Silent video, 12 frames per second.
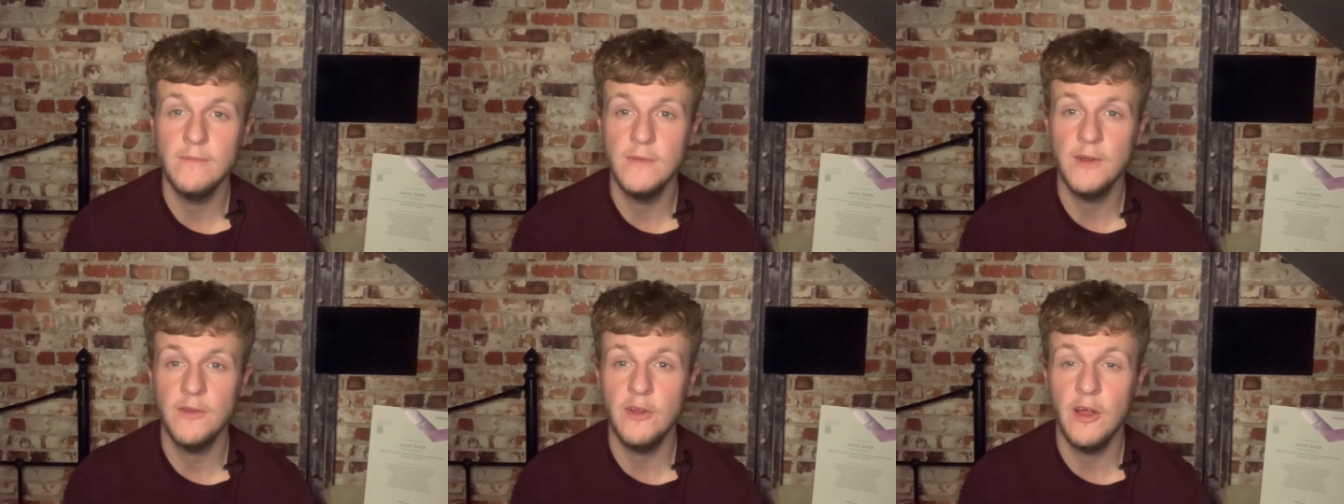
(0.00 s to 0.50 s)

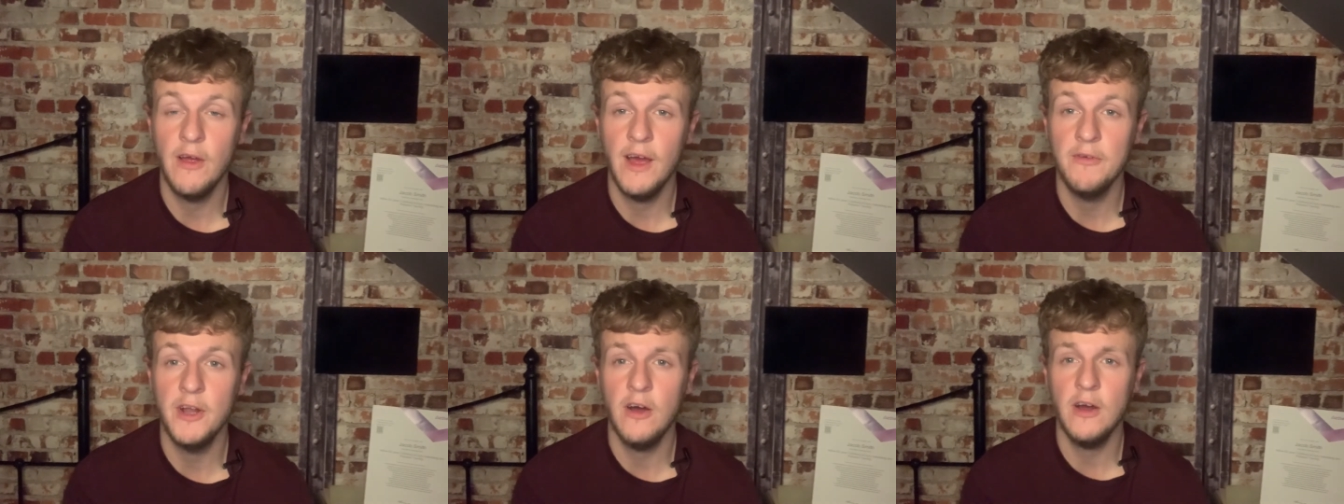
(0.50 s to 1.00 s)
and you know,
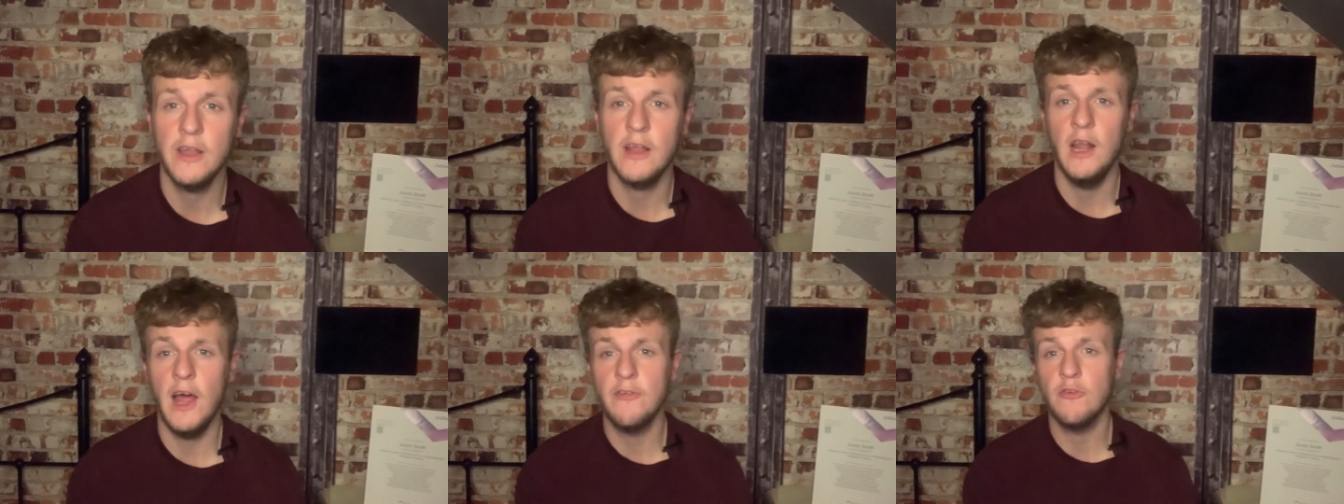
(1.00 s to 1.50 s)
having high
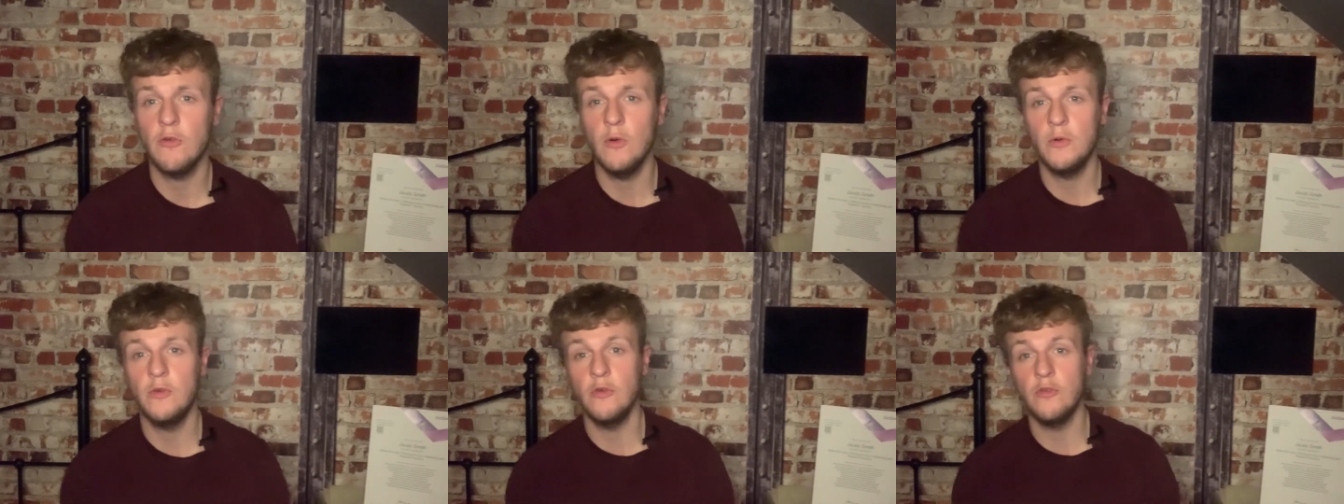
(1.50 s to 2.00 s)

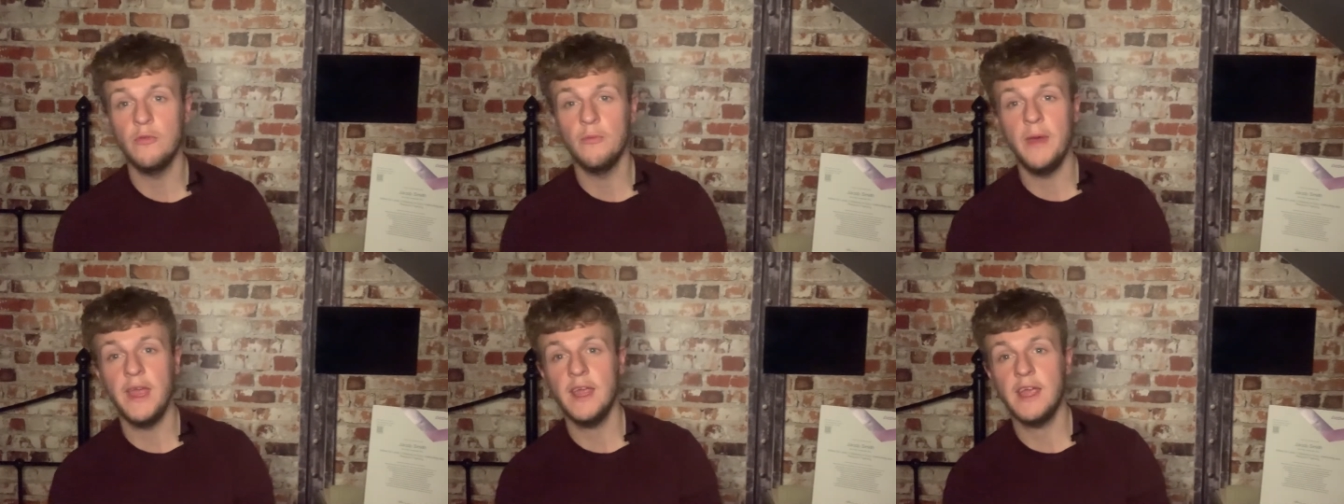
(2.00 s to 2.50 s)
cholesterol does
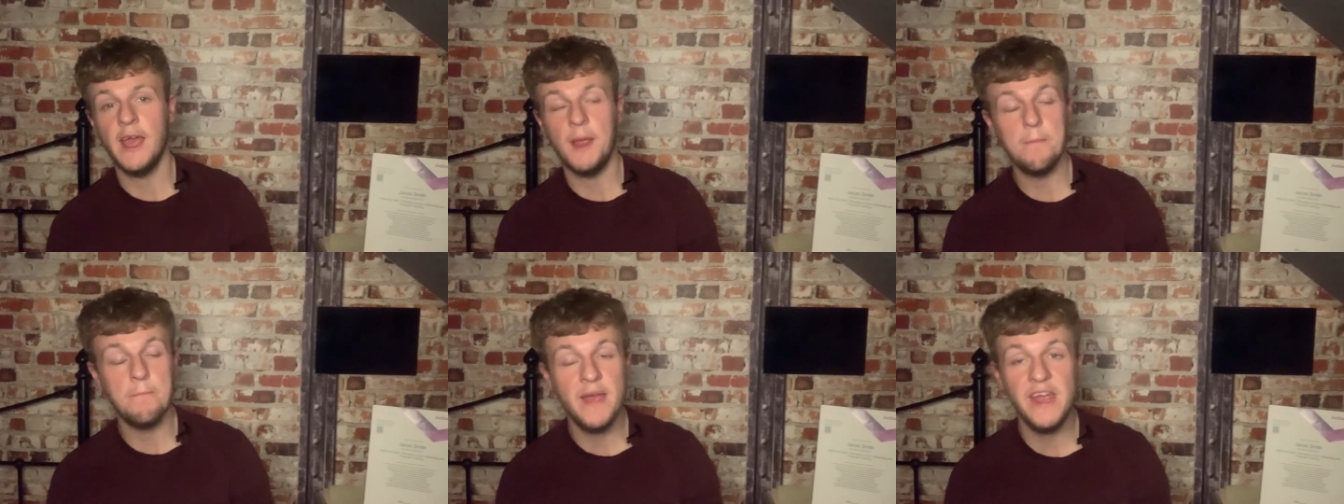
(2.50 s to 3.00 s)
make a
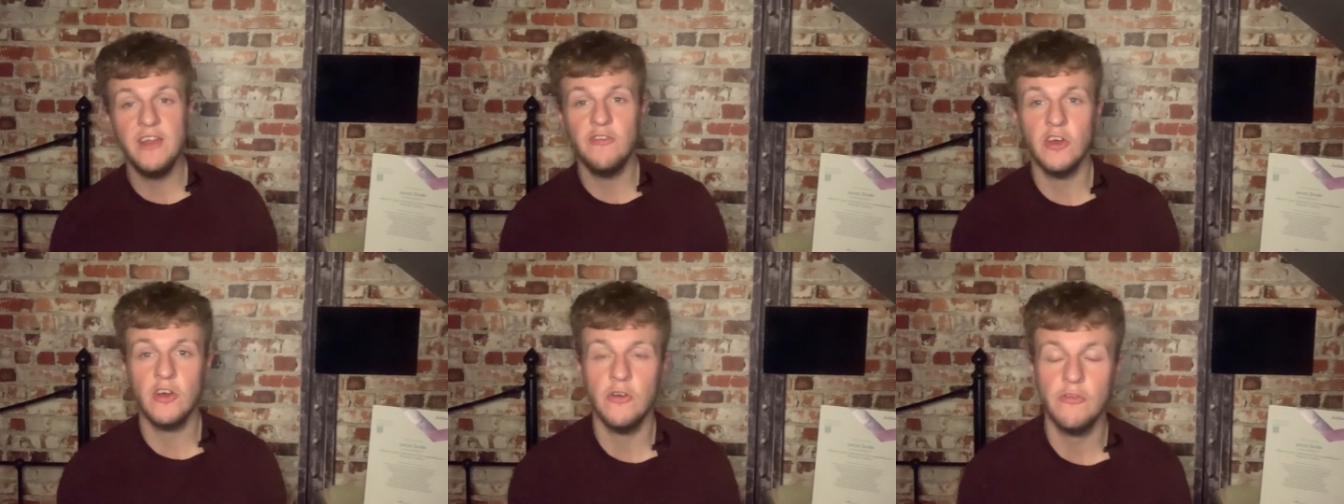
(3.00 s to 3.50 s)

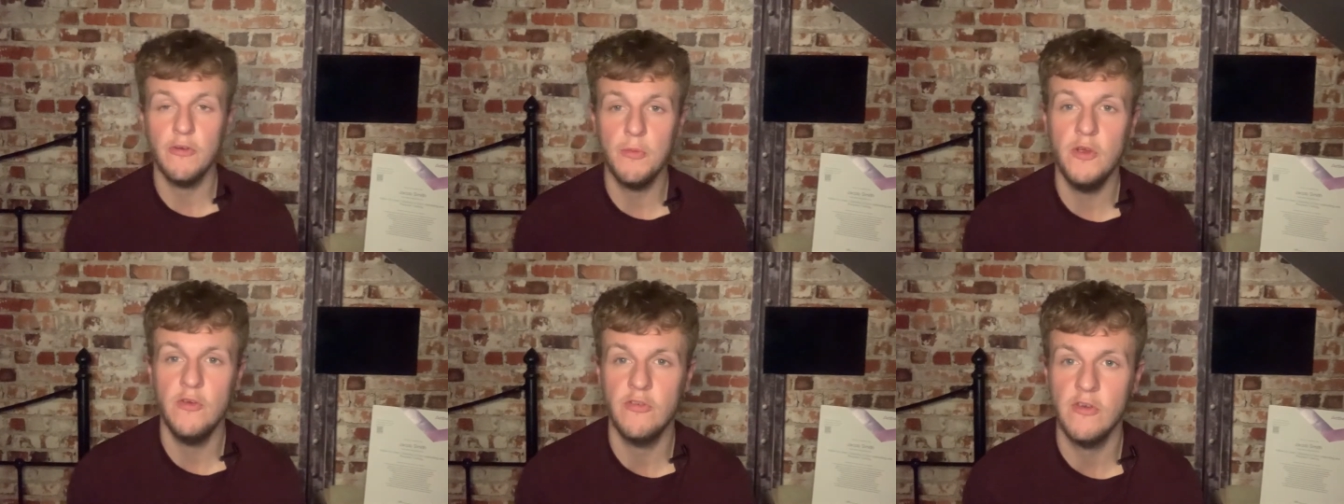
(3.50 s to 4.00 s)
major
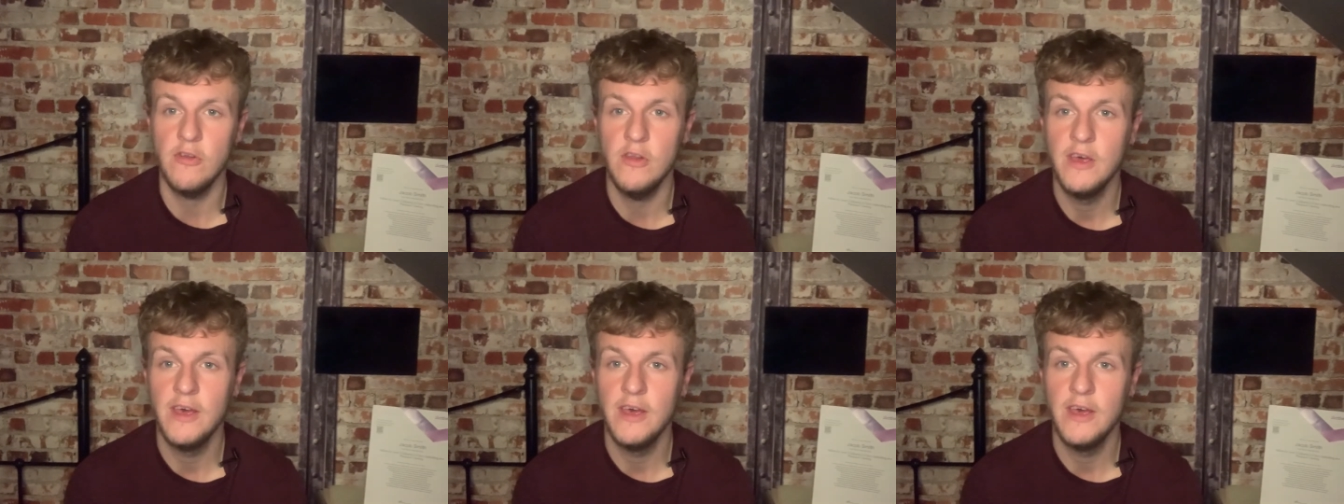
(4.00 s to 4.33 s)
contribution